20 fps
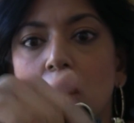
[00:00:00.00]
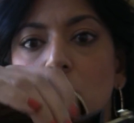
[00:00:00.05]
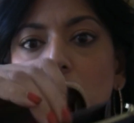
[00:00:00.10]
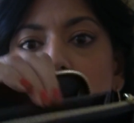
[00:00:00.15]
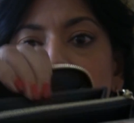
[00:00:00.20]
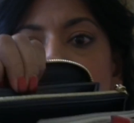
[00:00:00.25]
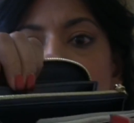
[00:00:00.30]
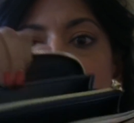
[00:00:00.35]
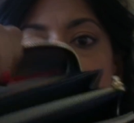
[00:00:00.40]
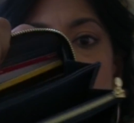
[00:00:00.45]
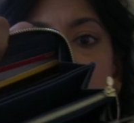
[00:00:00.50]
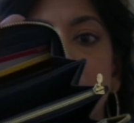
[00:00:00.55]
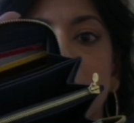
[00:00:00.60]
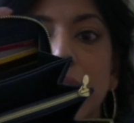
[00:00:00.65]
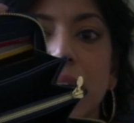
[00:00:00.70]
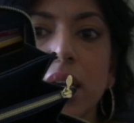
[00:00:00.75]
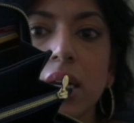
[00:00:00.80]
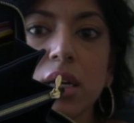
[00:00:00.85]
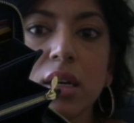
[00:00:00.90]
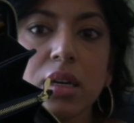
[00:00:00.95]
without
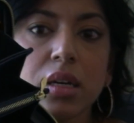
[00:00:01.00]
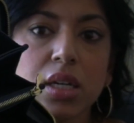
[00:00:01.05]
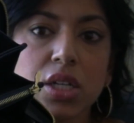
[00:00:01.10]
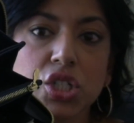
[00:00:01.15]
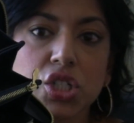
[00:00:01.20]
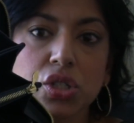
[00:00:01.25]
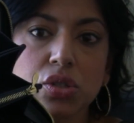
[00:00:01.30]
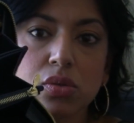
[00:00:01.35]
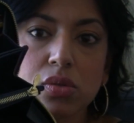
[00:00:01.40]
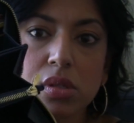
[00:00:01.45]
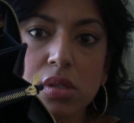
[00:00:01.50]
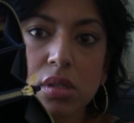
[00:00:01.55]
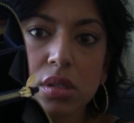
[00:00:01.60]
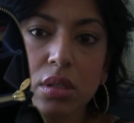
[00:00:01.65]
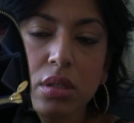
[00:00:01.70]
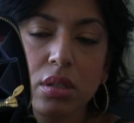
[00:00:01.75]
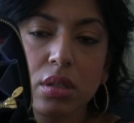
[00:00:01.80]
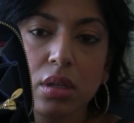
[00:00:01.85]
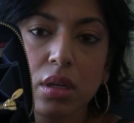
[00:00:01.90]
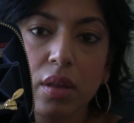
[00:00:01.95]
any issues.
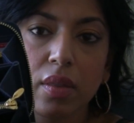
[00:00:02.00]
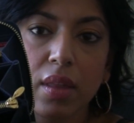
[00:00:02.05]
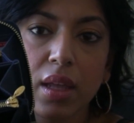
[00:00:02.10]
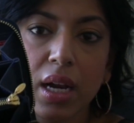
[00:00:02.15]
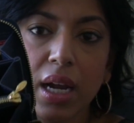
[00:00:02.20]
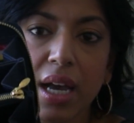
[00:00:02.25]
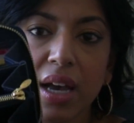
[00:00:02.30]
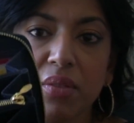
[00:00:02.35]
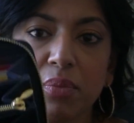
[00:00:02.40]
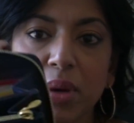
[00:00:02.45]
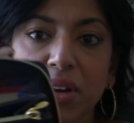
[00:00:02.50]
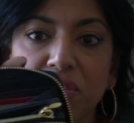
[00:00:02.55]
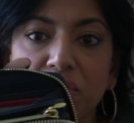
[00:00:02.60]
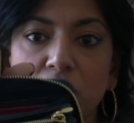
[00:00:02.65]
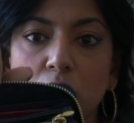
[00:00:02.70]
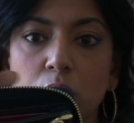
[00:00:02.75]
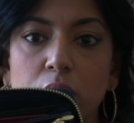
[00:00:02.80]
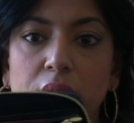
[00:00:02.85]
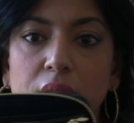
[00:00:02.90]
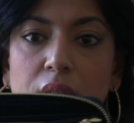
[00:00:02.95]
And then I have my
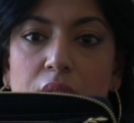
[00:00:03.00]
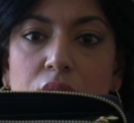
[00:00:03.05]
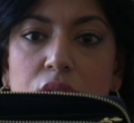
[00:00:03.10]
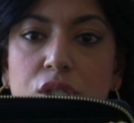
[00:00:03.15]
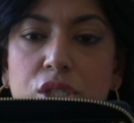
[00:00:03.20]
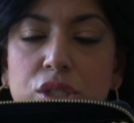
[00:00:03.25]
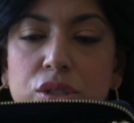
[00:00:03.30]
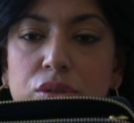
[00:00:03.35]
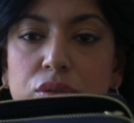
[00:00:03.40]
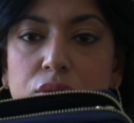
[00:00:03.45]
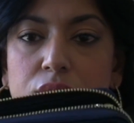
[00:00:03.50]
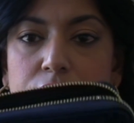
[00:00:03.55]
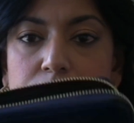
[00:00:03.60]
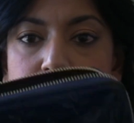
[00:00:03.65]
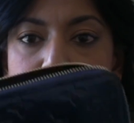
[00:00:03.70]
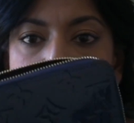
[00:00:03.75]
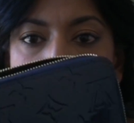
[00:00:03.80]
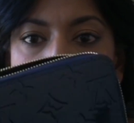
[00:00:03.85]
phone in there too